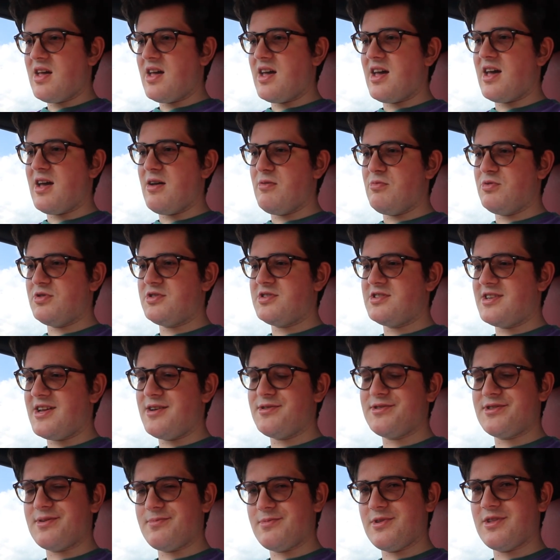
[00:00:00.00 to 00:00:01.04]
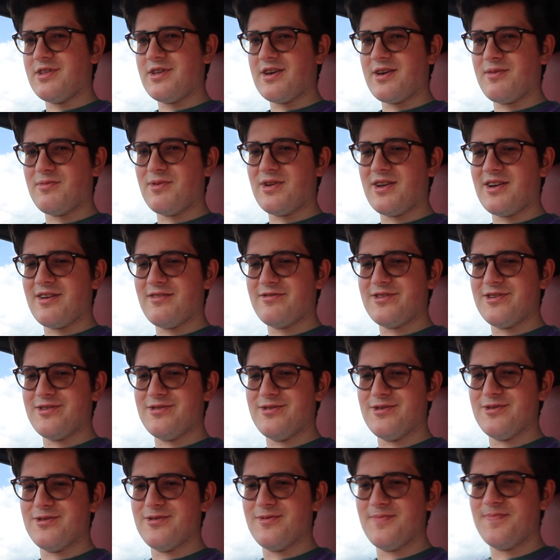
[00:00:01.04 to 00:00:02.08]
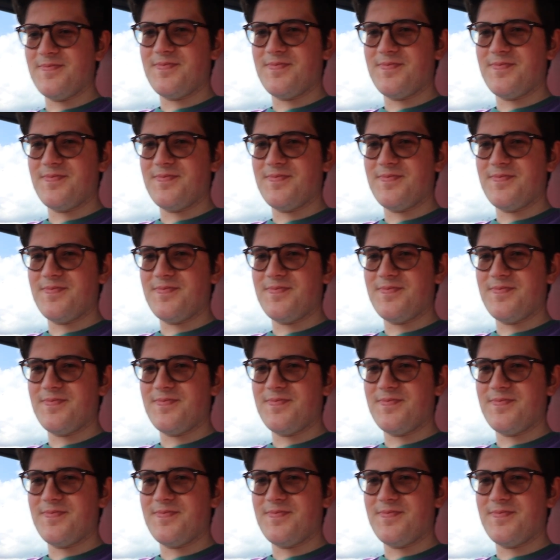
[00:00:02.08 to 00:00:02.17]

which is now something that I'm going to have to do.